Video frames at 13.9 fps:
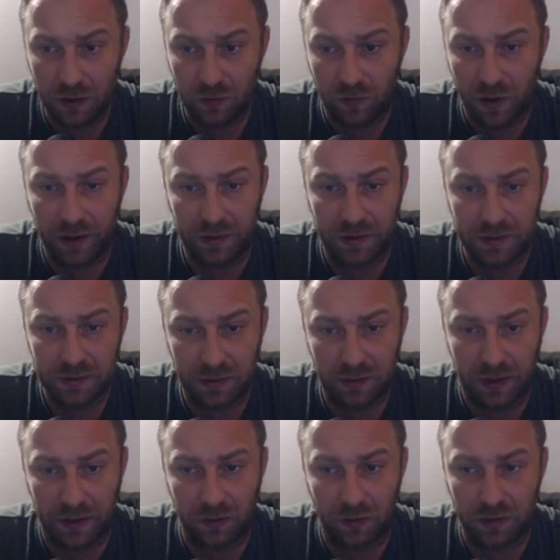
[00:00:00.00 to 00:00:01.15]
try this
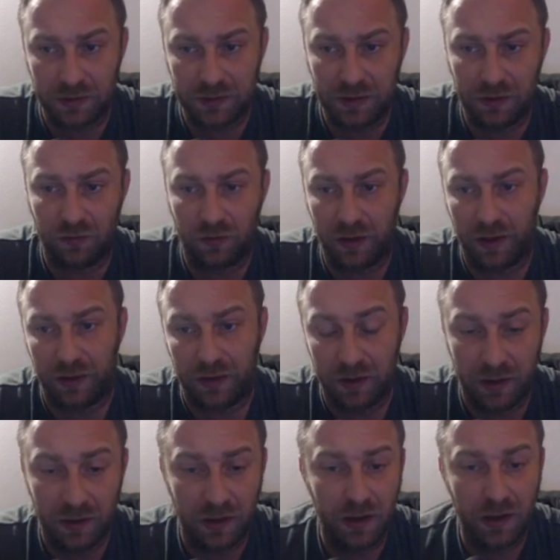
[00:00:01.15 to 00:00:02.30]
knight on c3
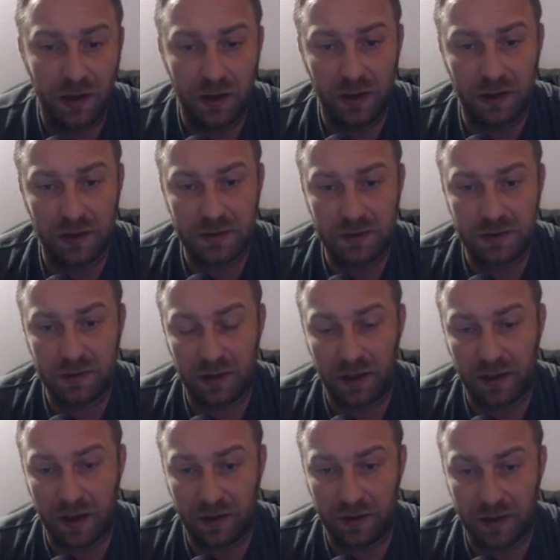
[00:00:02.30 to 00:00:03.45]
idea. It's
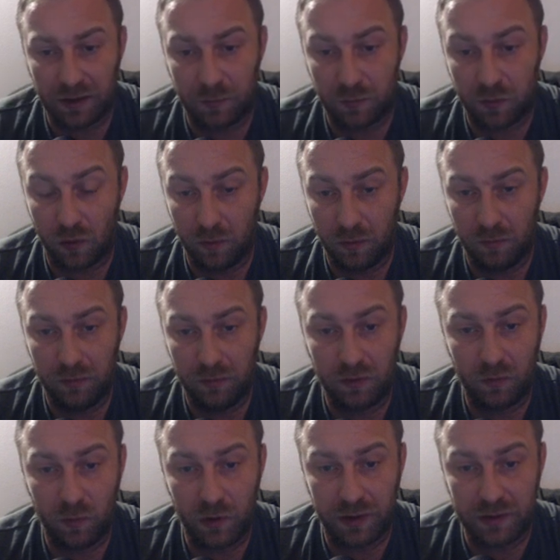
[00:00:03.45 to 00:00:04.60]
again not a problem,
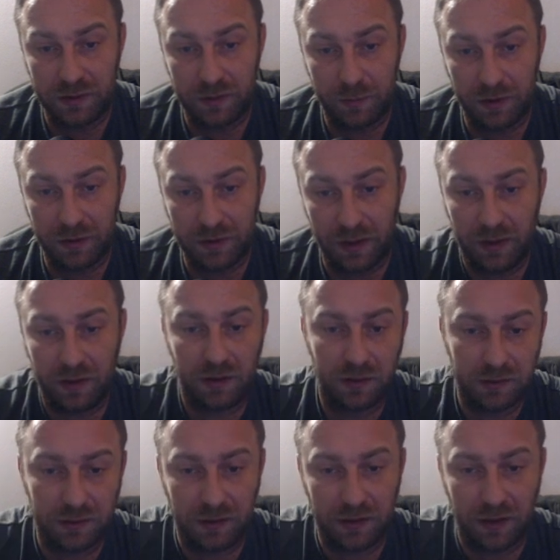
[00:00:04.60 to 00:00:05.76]
we can simply take
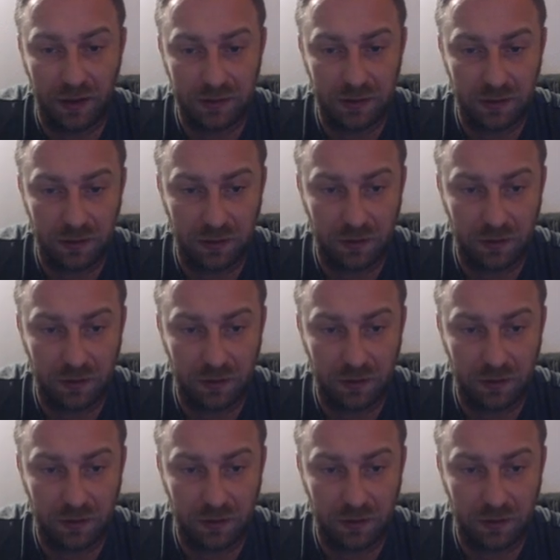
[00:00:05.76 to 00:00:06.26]
c takes